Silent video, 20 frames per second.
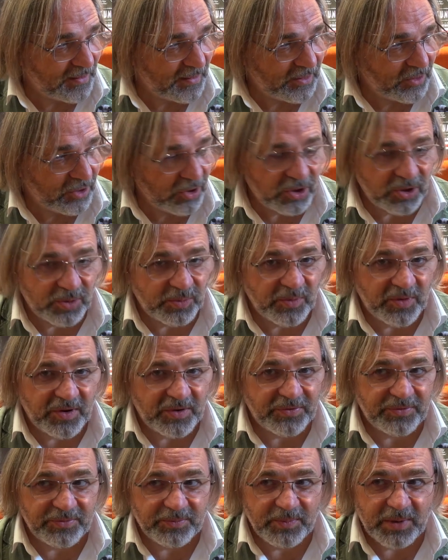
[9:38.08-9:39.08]
none of
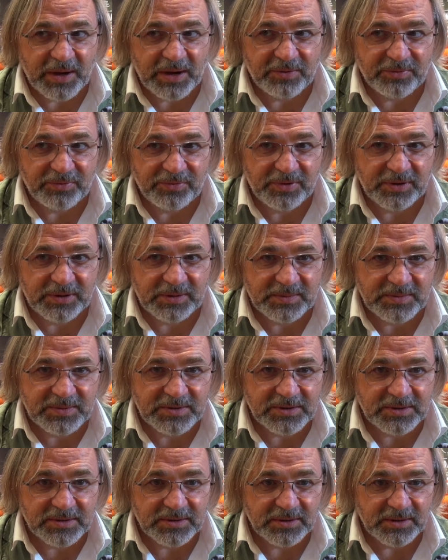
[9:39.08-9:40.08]
my
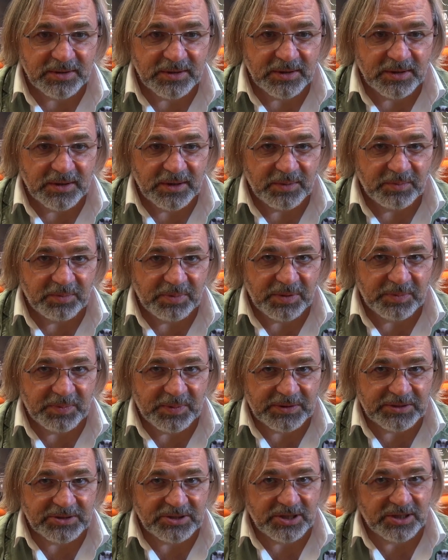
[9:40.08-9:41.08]
films,
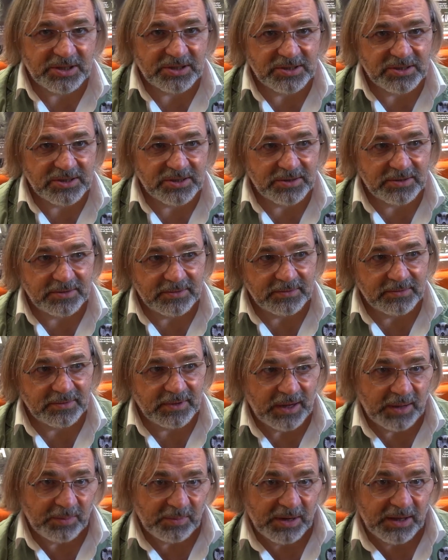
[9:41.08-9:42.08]
people change.
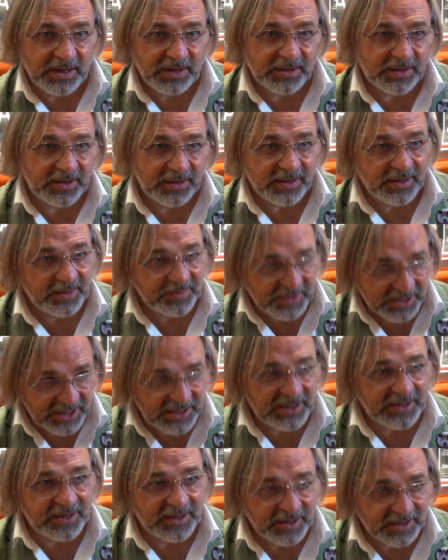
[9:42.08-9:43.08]
I'm lucky, I'm
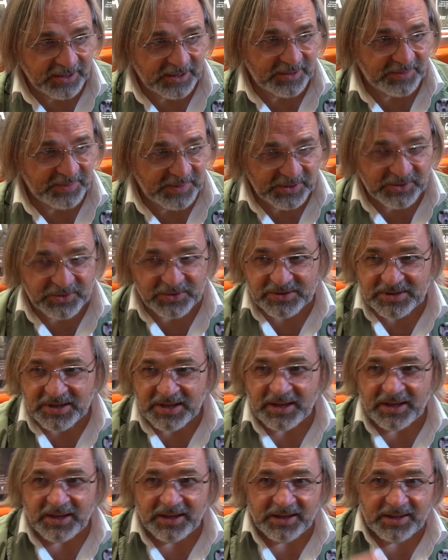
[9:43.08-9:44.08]
really lucky, because
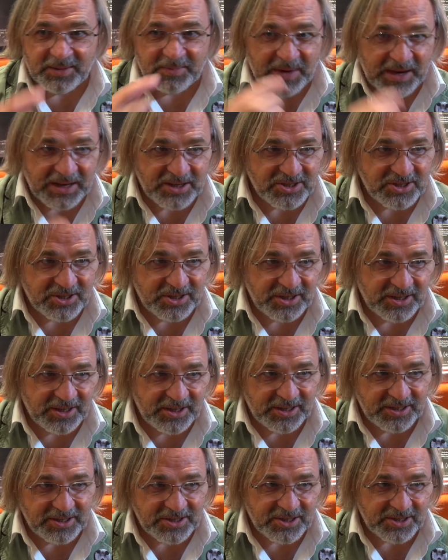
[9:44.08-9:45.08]
in my
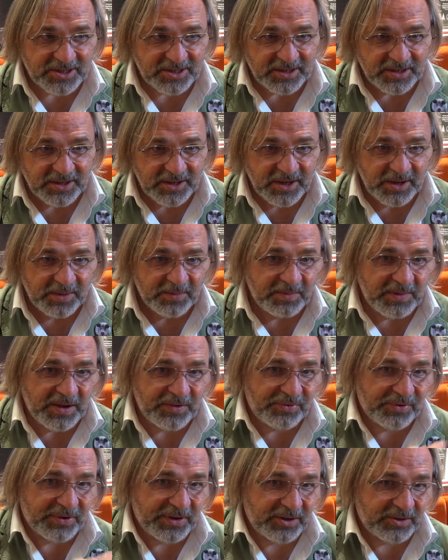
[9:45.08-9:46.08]
generation, my
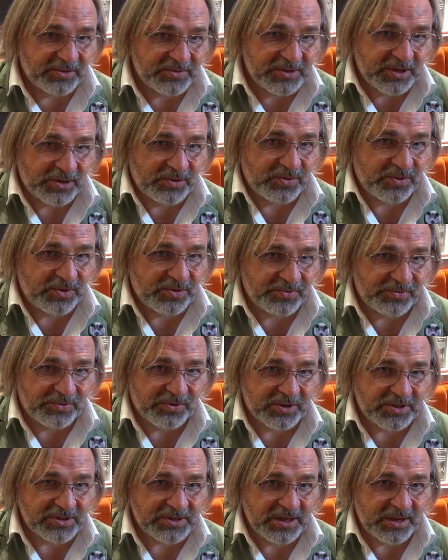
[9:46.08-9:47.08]
friend Sakura,
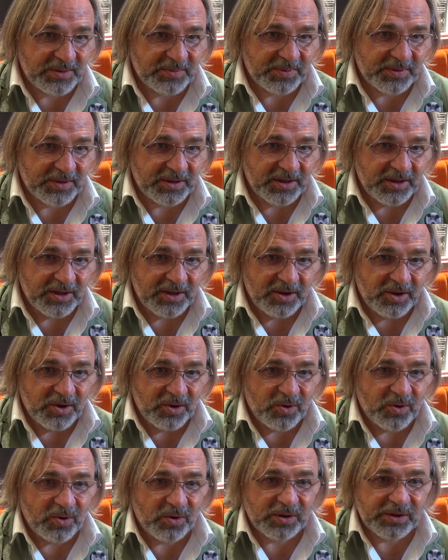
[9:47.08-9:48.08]
for example,
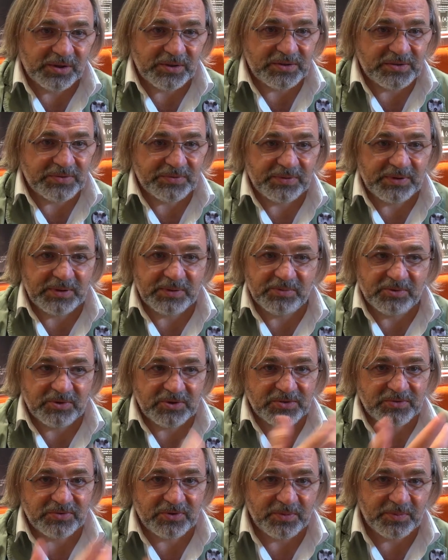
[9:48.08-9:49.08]
all his film
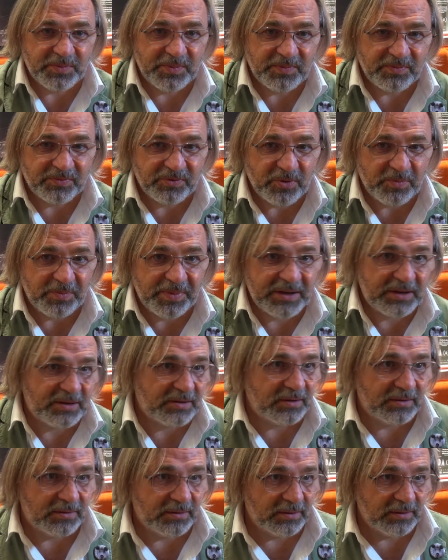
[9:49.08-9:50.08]
was
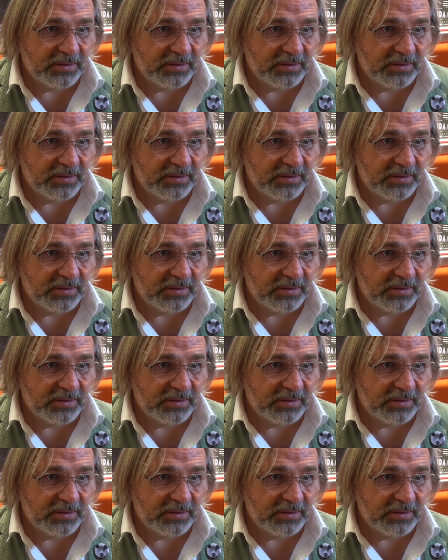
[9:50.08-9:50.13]
forbidden,